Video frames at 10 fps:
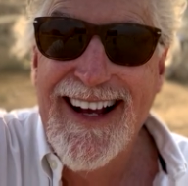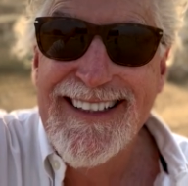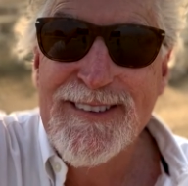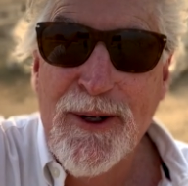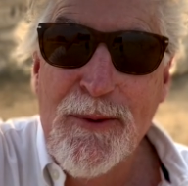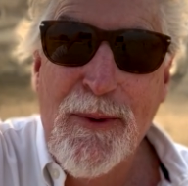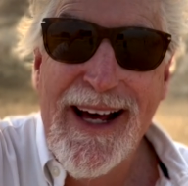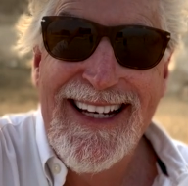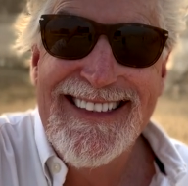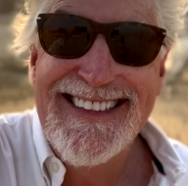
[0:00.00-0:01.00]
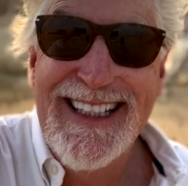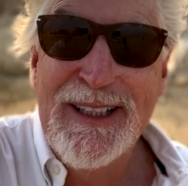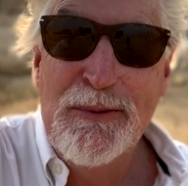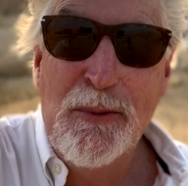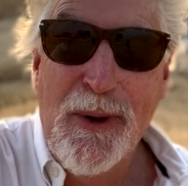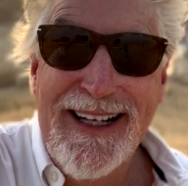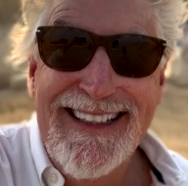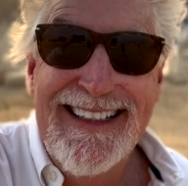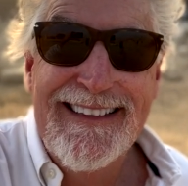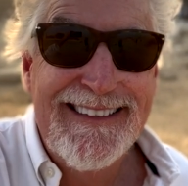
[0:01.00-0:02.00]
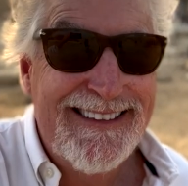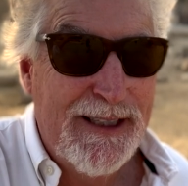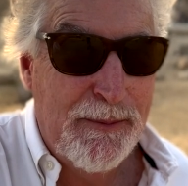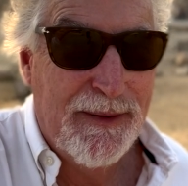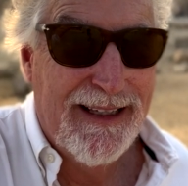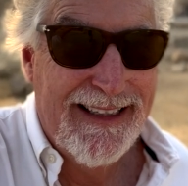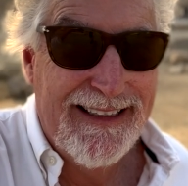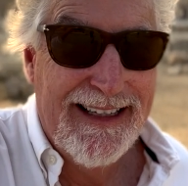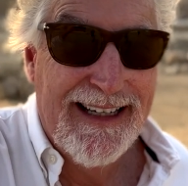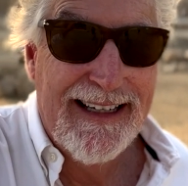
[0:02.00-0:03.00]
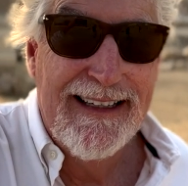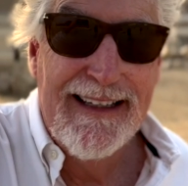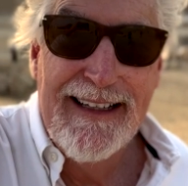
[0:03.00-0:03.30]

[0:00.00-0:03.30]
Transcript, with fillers: So what is in One Simple Idea?